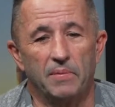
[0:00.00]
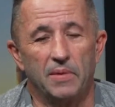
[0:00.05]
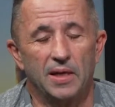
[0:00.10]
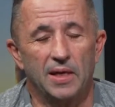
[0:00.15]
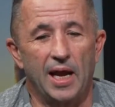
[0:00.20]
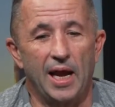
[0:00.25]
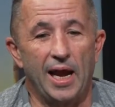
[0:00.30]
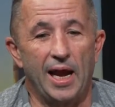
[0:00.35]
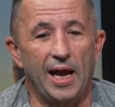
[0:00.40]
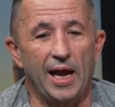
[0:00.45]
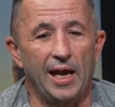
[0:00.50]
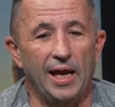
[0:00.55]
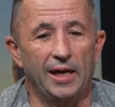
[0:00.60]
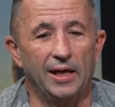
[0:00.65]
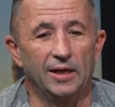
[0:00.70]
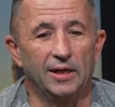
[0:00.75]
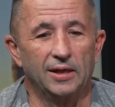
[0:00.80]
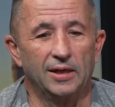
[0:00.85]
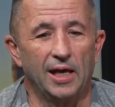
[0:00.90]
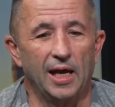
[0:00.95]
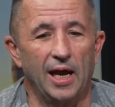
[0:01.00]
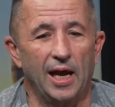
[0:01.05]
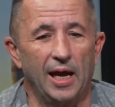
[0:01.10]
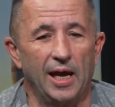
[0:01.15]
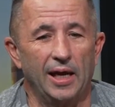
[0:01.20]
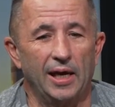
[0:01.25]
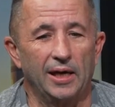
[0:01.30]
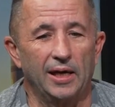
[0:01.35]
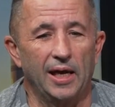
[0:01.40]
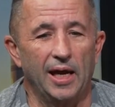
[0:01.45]
And
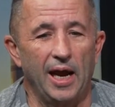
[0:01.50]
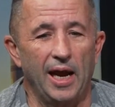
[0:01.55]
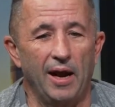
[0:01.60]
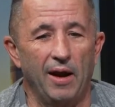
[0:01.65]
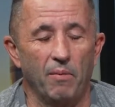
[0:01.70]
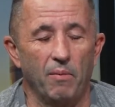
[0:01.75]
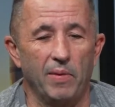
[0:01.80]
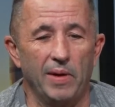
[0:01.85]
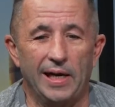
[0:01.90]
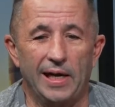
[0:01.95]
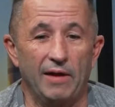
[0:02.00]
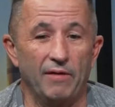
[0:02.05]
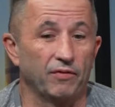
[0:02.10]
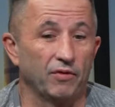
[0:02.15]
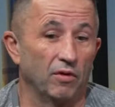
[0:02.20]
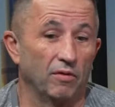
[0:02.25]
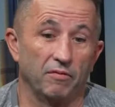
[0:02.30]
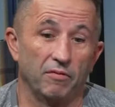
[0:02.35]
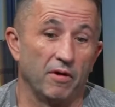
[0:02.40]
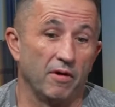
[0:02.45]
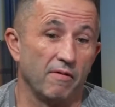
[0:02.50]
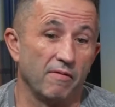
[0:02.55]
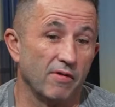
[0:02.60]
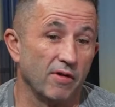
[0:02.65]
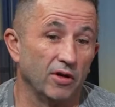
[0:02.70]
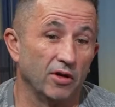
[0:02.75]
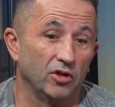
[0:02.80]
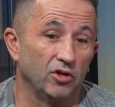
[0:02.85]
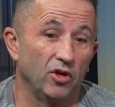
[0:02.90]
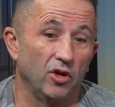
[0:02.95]
we left on very, very
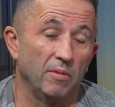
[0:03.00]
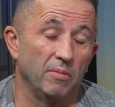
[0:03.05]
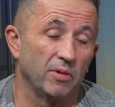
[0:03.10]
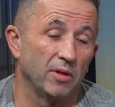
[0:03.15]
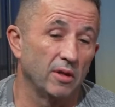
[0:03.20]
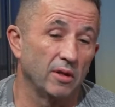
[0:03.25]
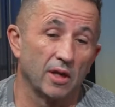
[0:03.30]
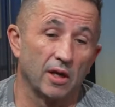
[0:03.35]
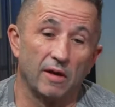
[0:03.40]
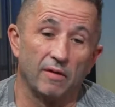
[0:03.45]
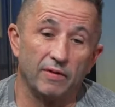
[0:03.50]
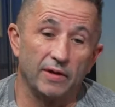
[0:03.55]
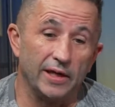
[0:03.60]
good terms. He's a lovely